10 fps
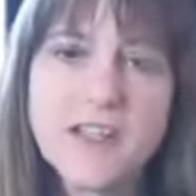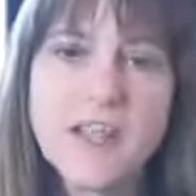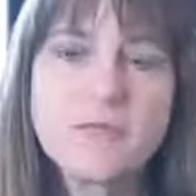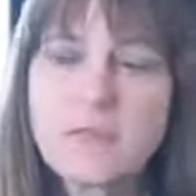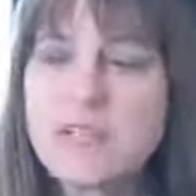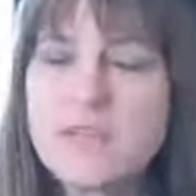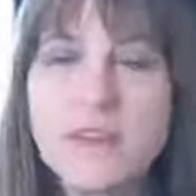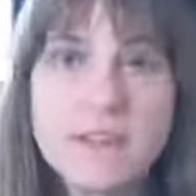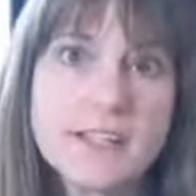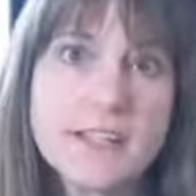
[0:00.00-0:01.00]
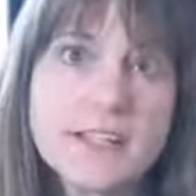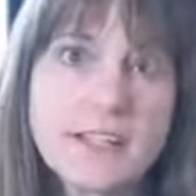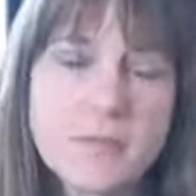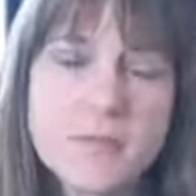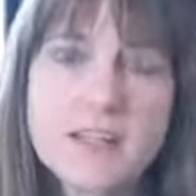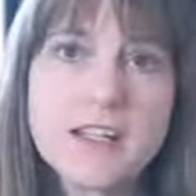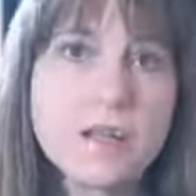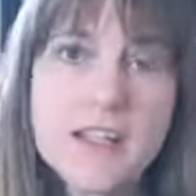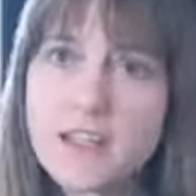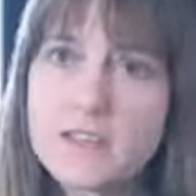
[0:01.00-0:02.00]
And being a veteran, that is something that
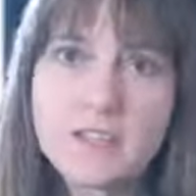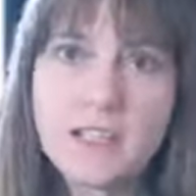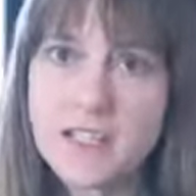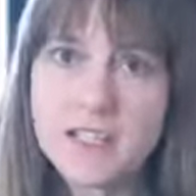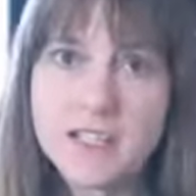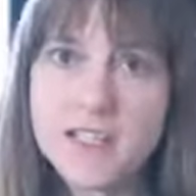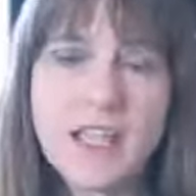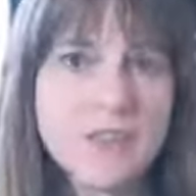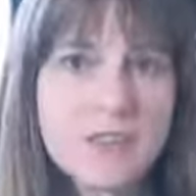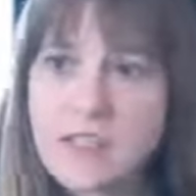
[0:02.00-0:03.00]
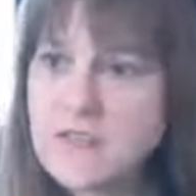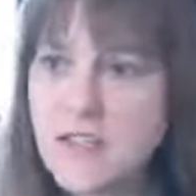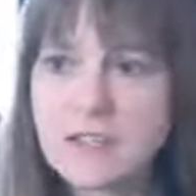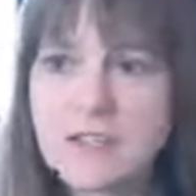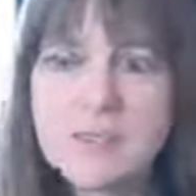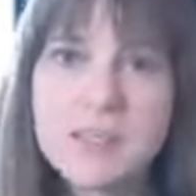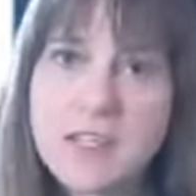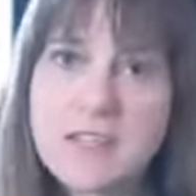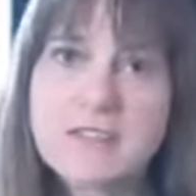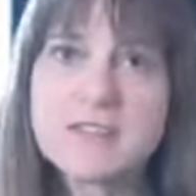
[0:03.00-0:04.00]
I'm not going to forget. I can't forget veterans
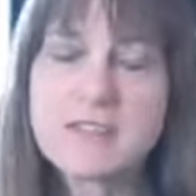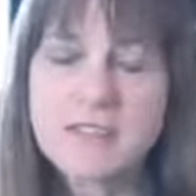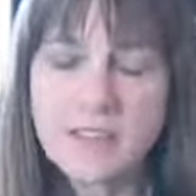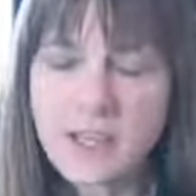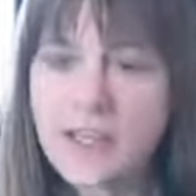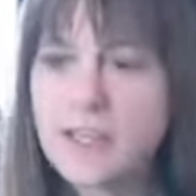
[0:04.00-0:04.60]
because I am